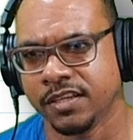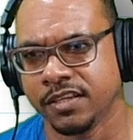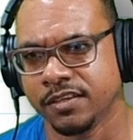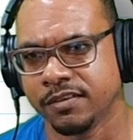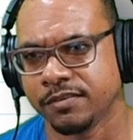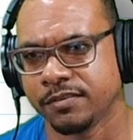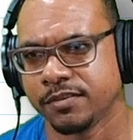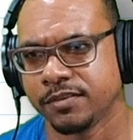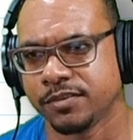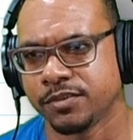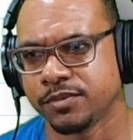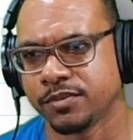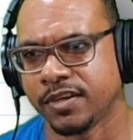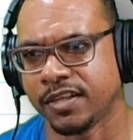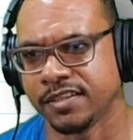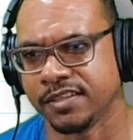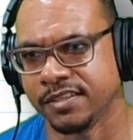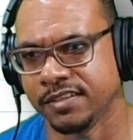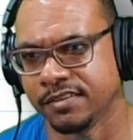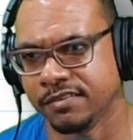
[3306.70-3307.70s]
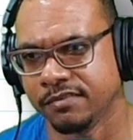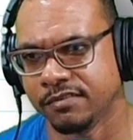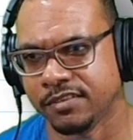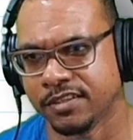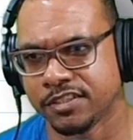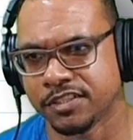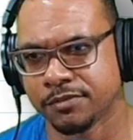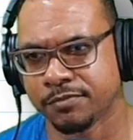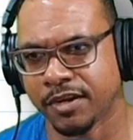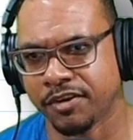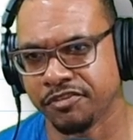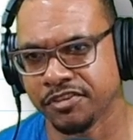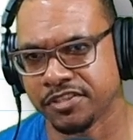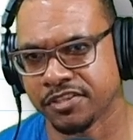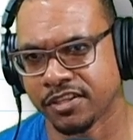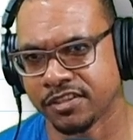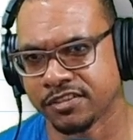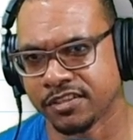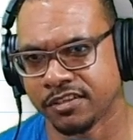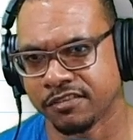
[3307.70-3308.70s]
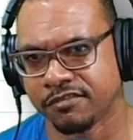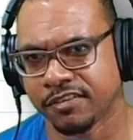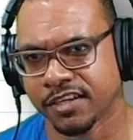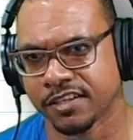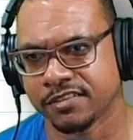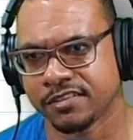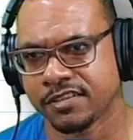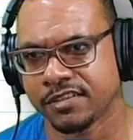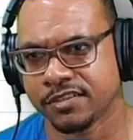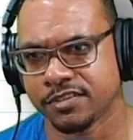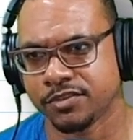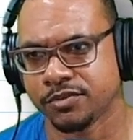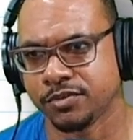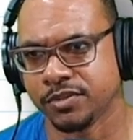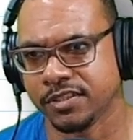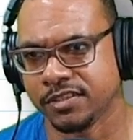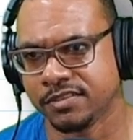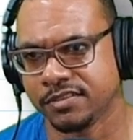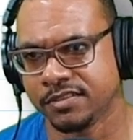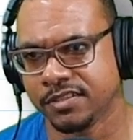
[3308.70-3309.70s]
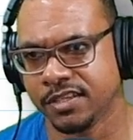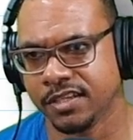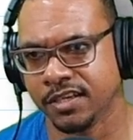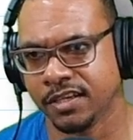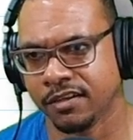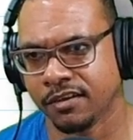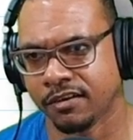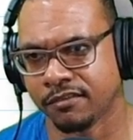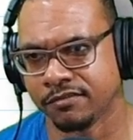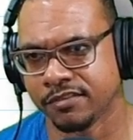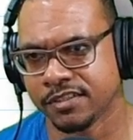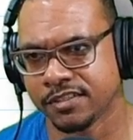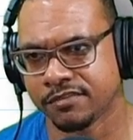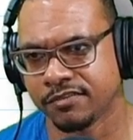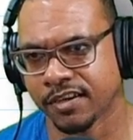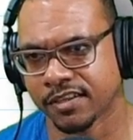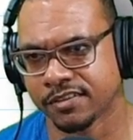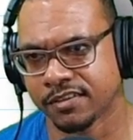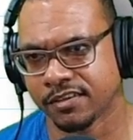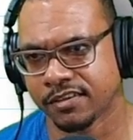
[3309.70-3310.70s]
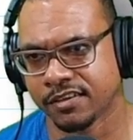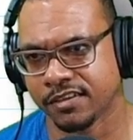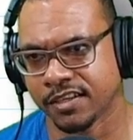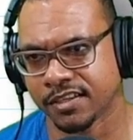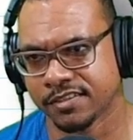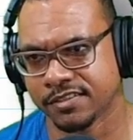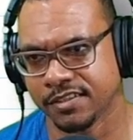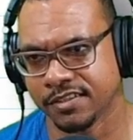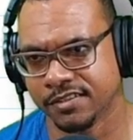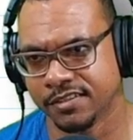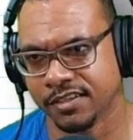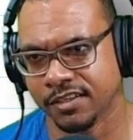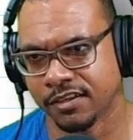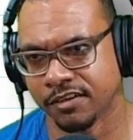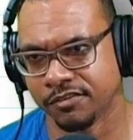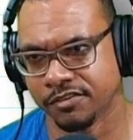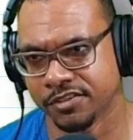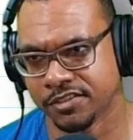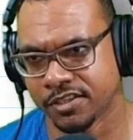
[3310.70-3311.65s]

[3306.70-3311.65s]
A, so that this is my resultant vector. So the tail of this vector connects to the tail of the